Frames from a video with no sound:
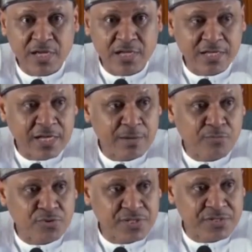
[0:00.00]
legal
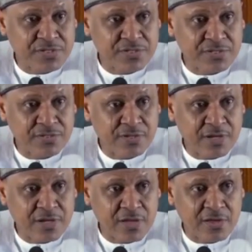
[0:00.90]
processes
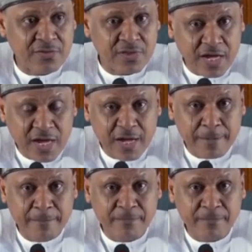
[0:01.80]
there are.